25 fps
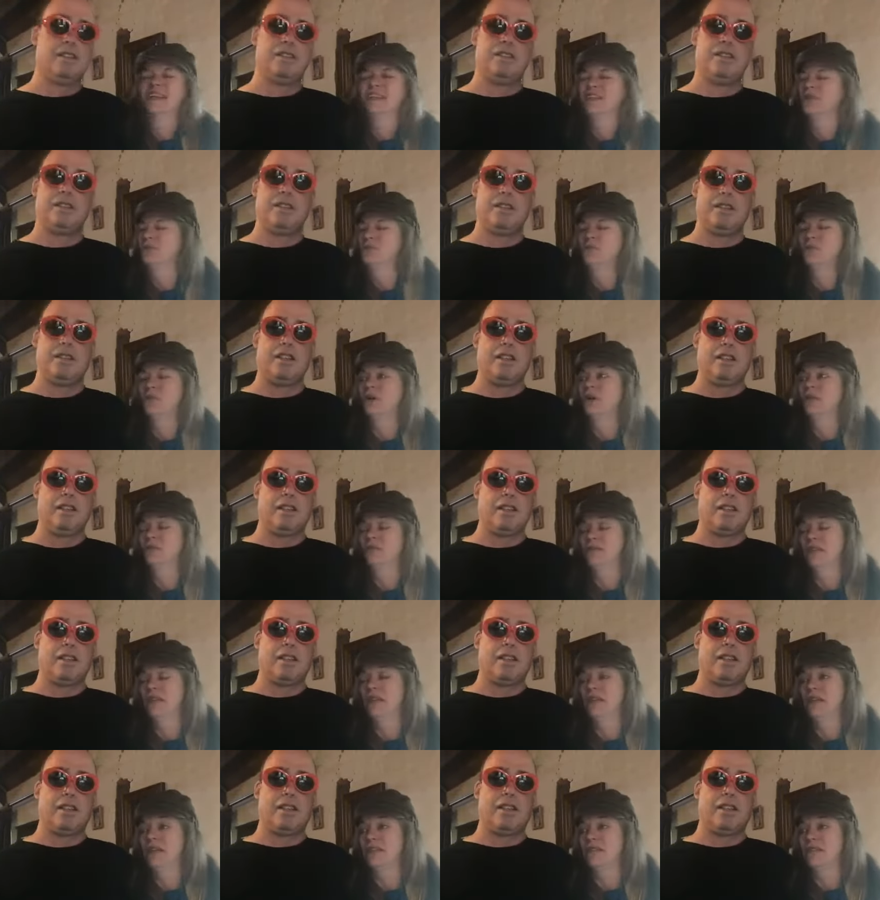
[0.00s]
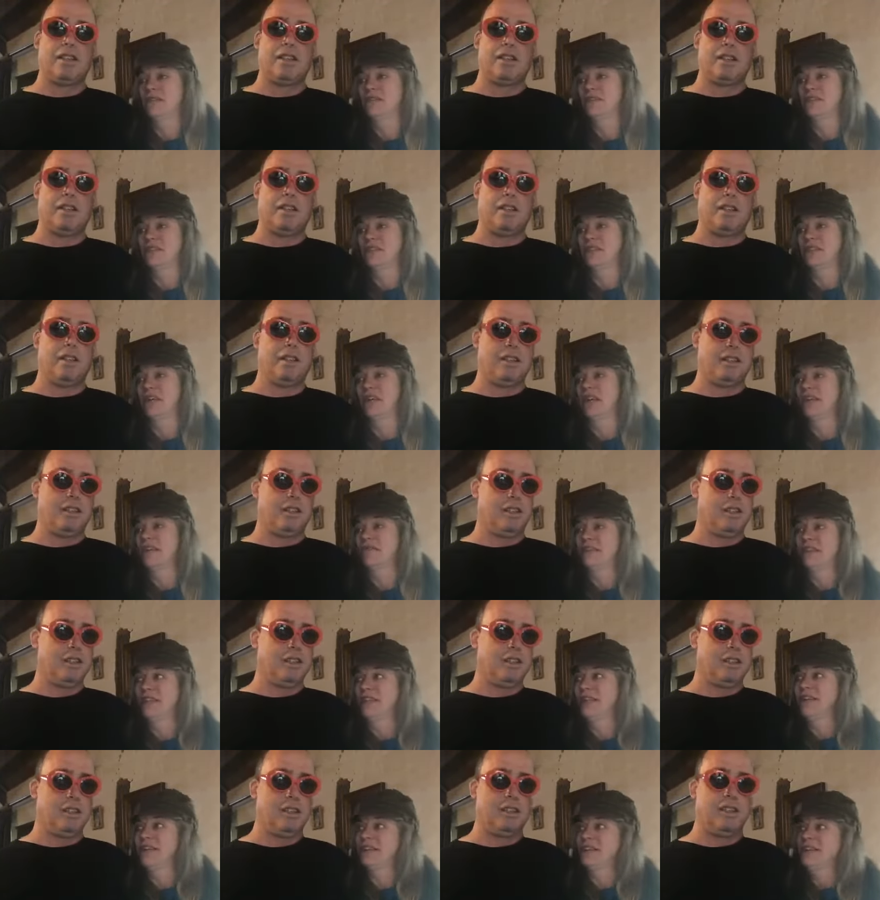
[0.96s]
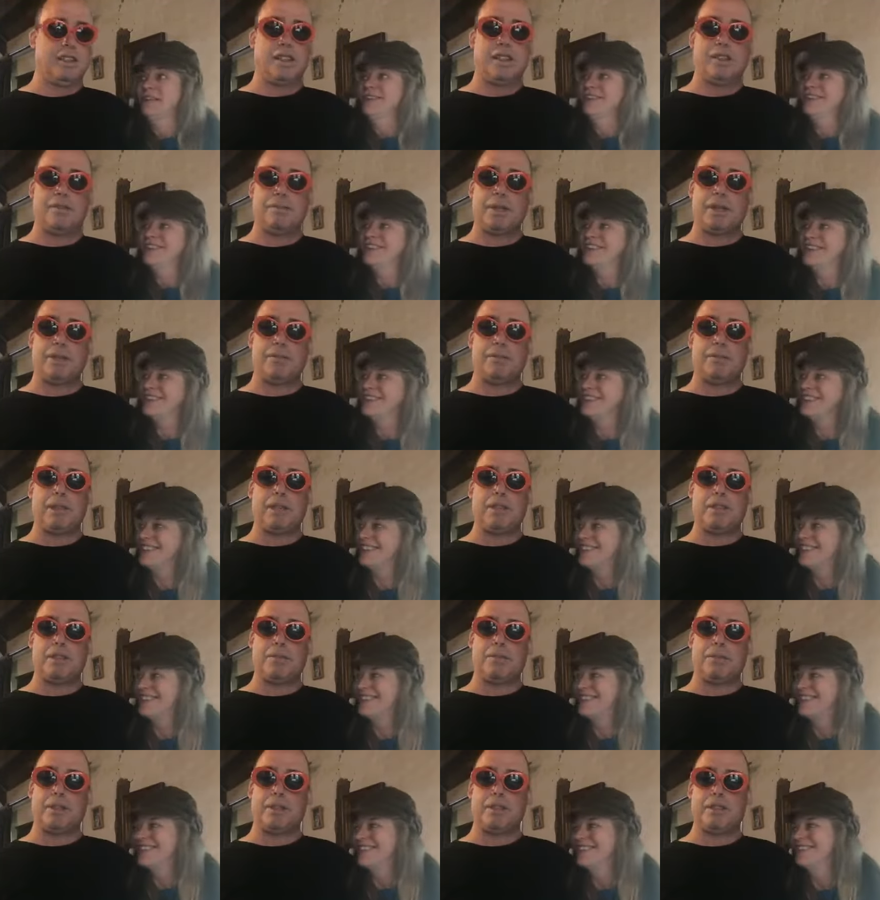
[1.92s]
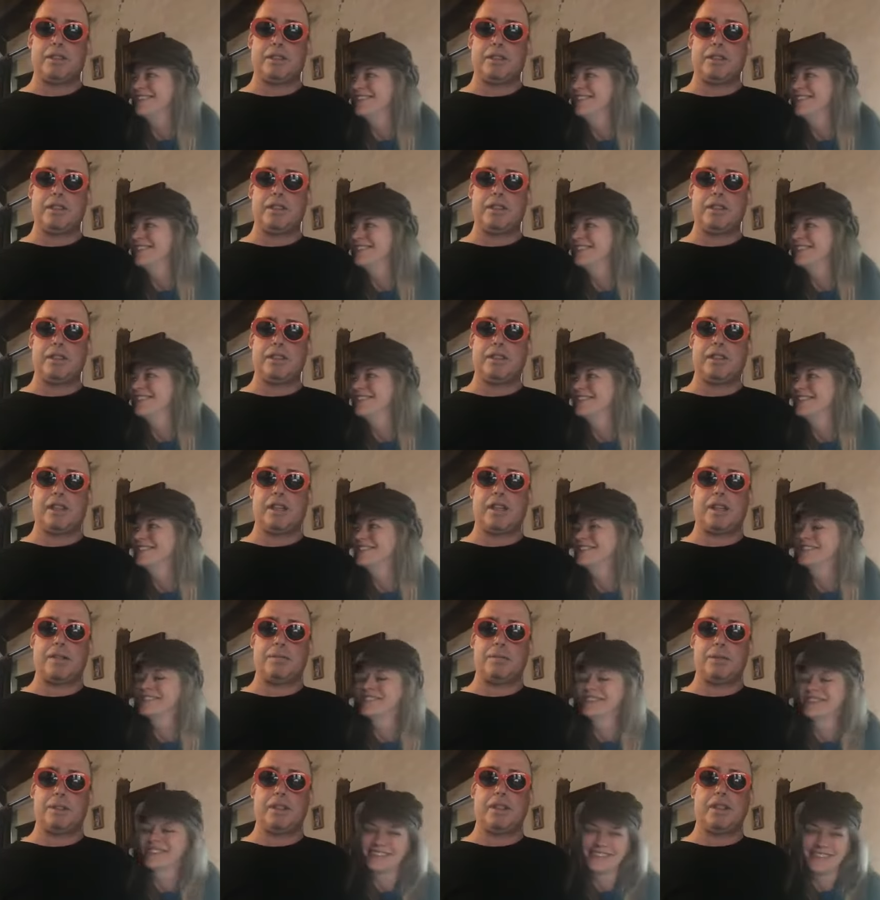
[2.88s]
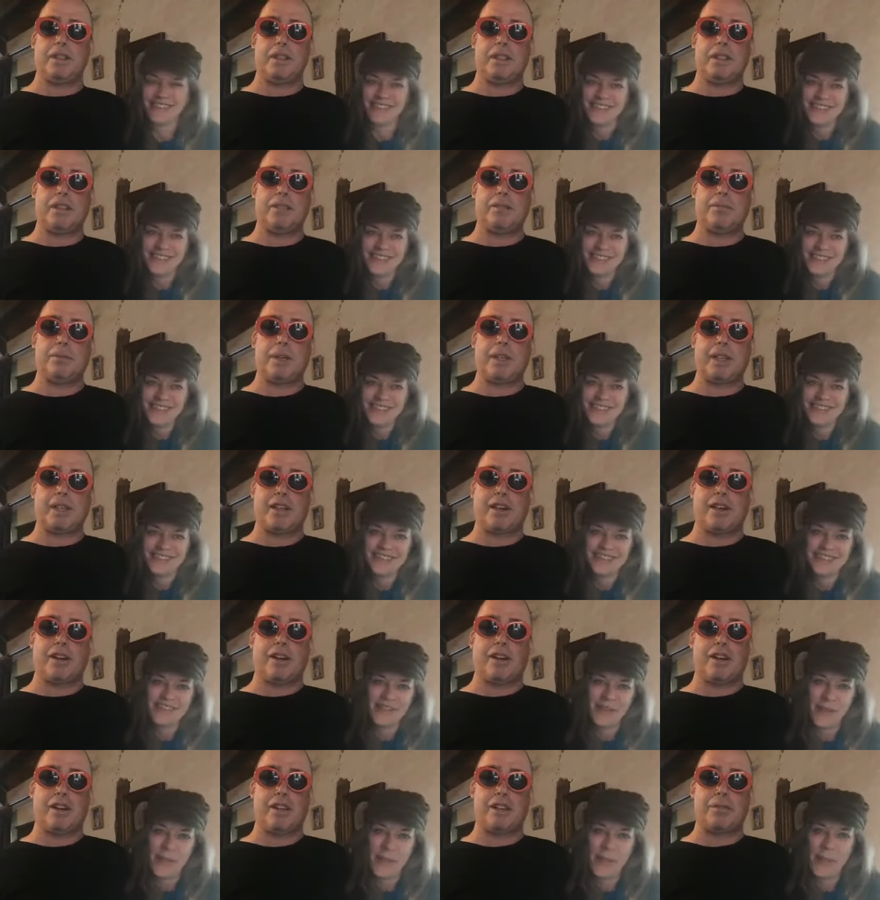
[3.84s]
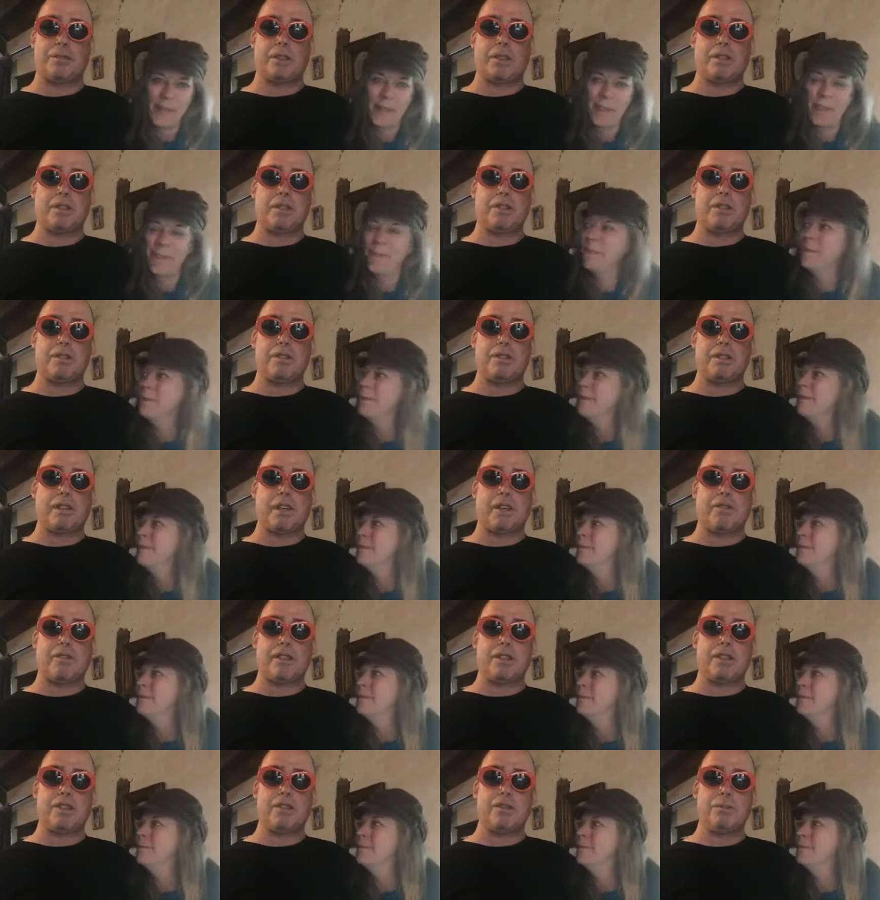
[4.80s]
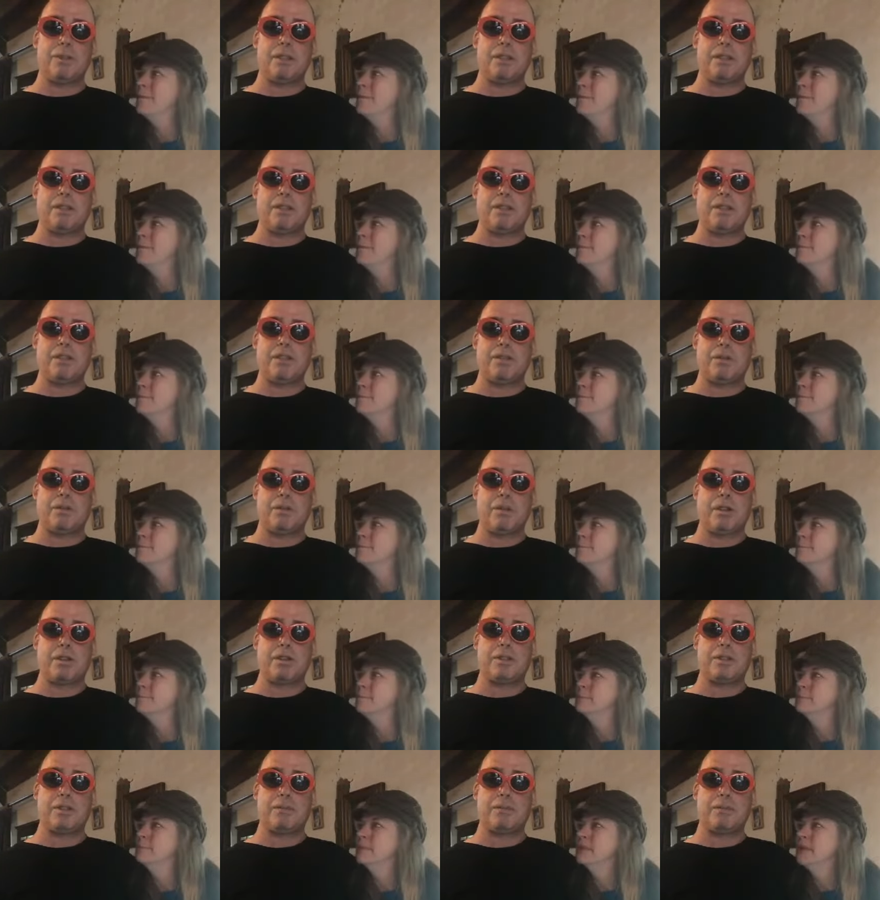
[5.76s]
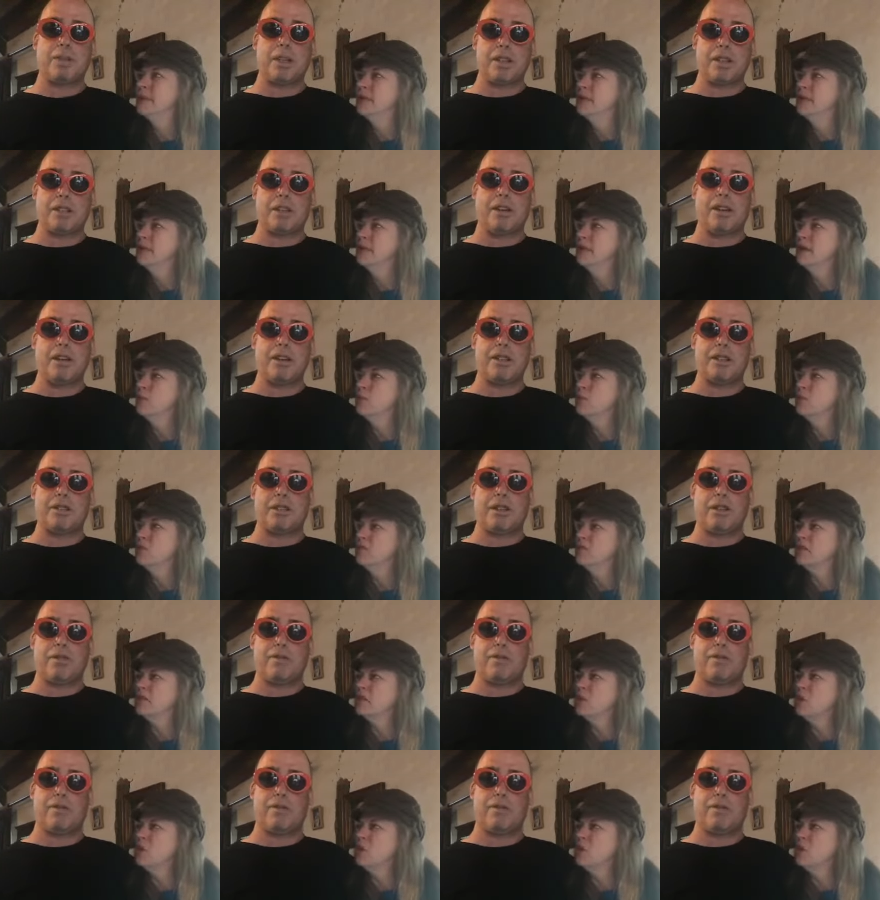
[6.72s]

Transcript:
Speaker 1: Well, yeah, there's lots of data in there. Yeah, my scene is that I'm sitting in my car and I'm going, look, I've got an OBC that works in my car. It's got 4